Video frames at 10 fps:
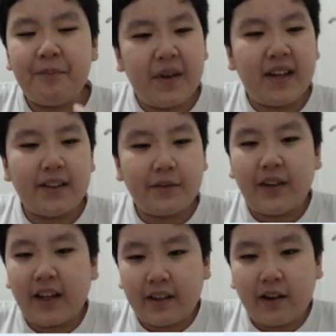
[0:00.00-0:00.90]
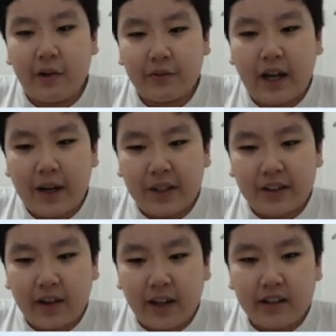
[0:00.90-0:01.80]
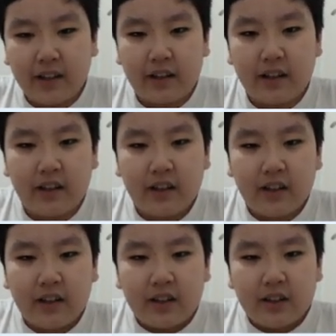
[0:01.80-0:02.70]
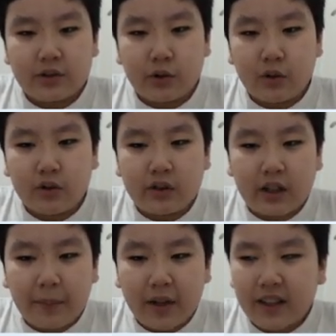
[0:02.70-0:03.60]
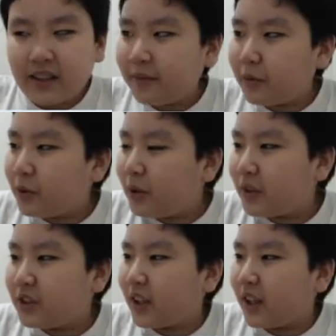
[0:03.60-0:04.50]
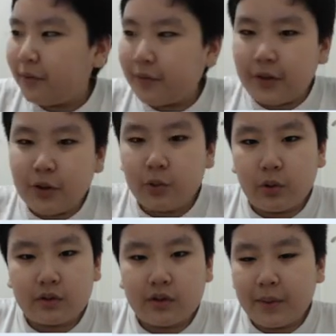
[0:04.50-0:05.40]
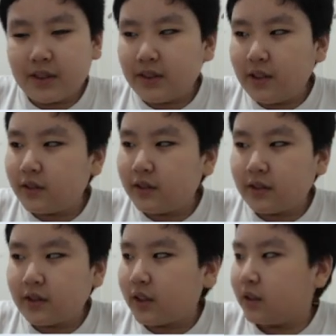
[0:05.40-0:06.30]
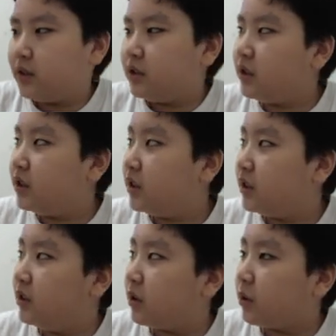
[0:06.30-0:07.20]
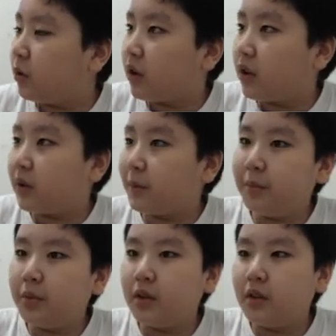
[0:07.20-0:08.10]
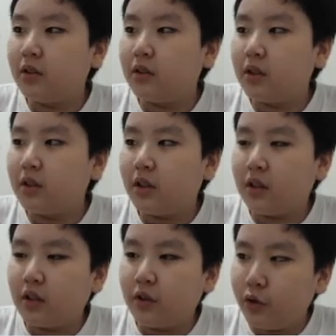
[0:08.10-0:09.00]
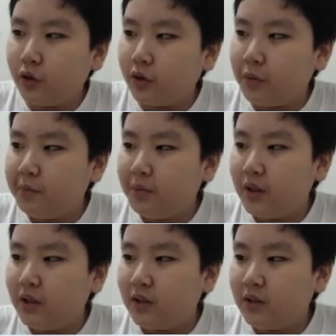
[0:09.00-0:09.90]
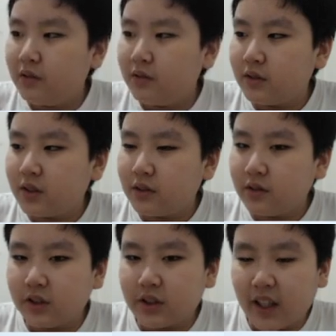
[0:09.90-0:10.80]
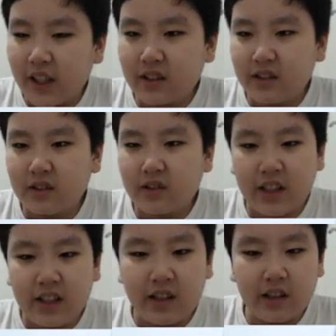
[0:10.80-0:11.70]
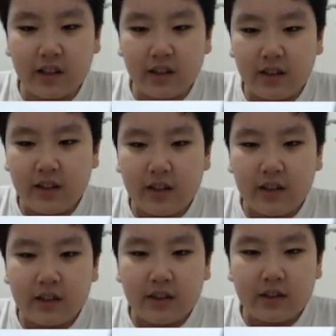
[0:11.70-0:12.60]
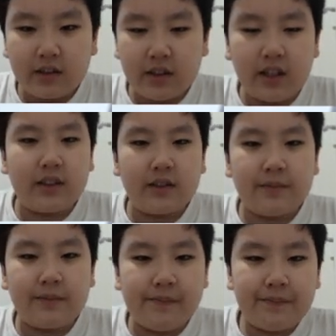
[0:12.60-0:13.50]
big fan of Kamen Rider. So Ultraman, I've only watched like a few Ultraman series, like G, the Orb, Rube, Z, Trigger, done.